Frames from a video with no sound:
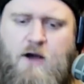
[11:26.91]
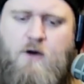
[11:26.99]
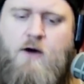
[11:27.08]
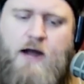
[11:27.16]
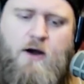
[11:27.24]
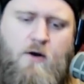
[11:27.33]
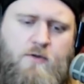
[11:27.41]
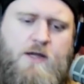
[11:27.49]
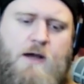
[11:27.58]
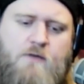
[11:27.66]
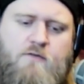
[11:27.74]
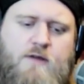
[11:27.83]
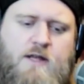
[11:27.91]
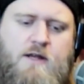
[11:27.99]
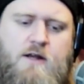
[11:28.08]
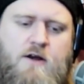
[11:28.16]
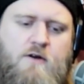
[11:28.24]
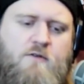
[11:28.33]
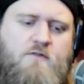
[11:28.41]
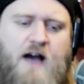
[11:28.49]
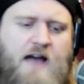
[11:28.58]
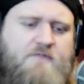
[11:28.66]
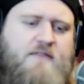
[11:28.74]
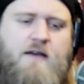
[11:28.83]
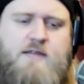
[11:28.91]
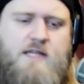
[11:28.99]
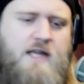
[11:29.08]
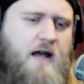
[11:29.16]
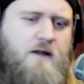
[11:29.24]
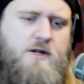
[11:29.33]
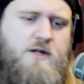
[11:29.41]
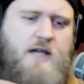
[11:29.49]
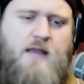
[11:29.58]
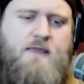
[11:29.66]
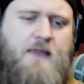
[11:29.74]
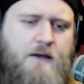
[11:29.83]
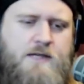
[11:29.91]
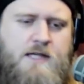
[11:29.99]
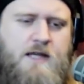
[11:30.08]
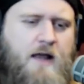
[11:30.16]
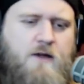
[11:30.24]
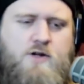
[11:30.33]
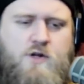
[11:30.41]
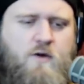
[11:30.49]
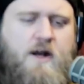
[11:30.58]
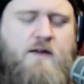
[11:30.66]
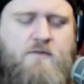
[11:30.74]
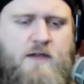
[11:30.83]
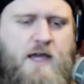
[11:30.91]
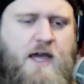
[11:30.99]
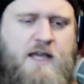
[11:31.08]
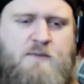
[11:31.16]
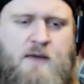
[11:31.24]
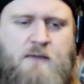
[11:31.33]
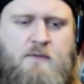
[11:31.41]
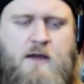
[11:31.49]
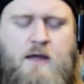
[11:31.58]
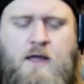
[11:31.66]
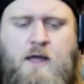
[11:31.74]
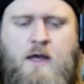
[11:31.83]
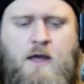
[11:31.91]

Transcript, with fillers: oh, I owe the government, you know, $5,000 or $10,000 or whatever the case may be?